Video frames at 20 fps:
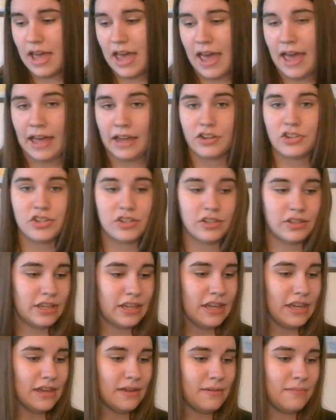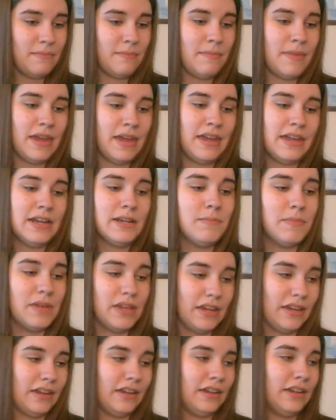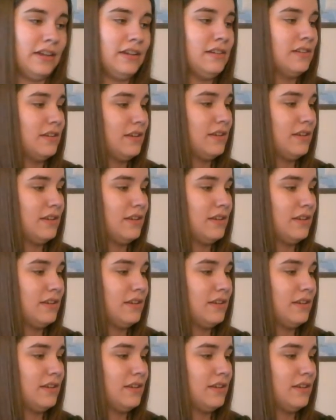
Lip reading: actually made me